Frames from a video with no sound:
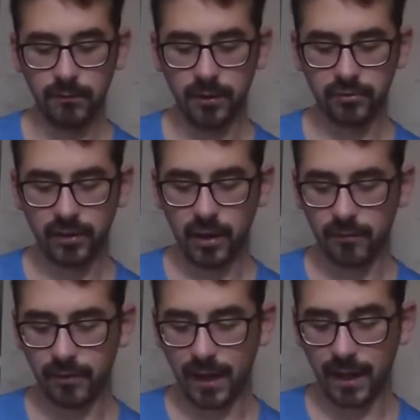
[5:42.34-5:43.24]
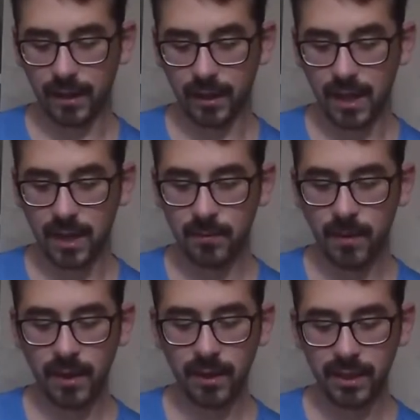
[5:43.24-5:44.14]
First off, I got a
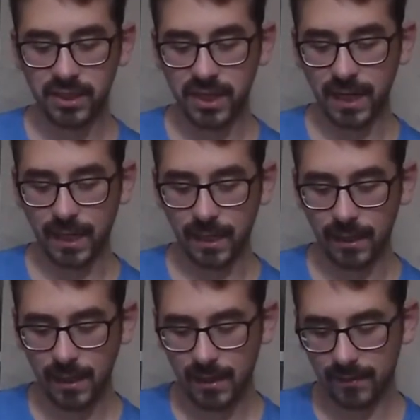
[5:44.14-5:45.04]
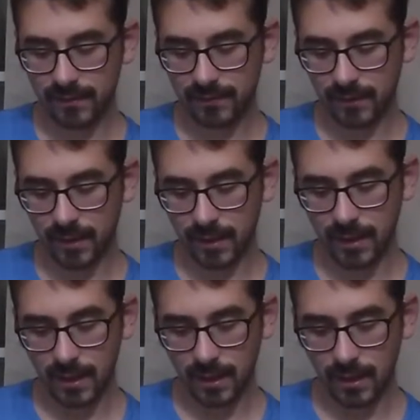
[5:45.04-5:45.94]
Yum Genie. This
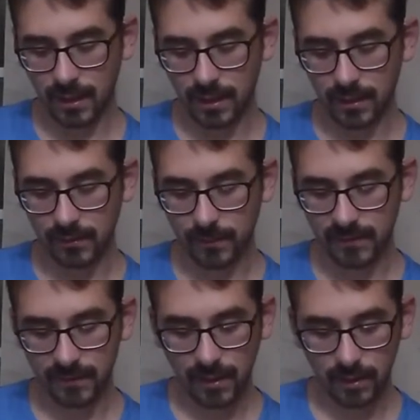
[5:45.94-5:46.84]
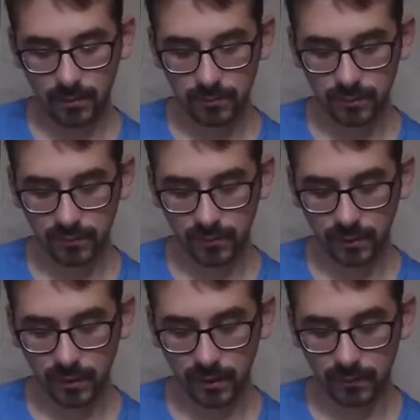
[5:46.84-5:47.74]
thing is, let me see how long this
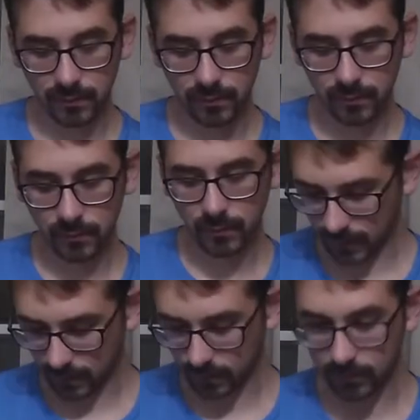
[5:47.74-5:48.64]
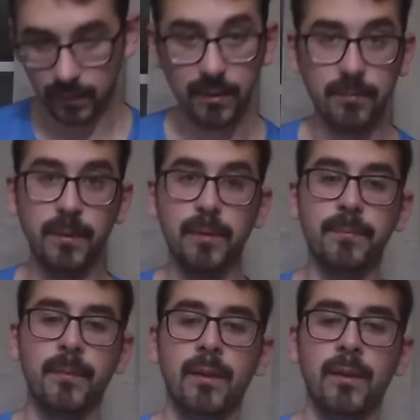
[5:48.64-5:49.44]
thing is. See how long it is, but